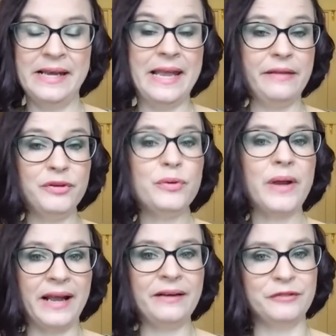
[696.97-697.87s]
If you
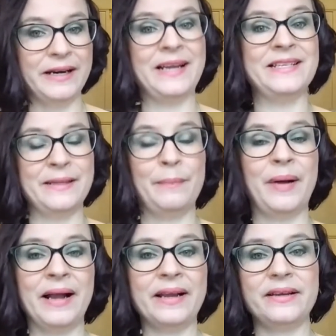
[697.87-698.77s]
can relate it
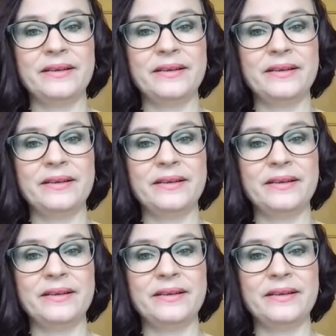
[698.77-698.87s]
back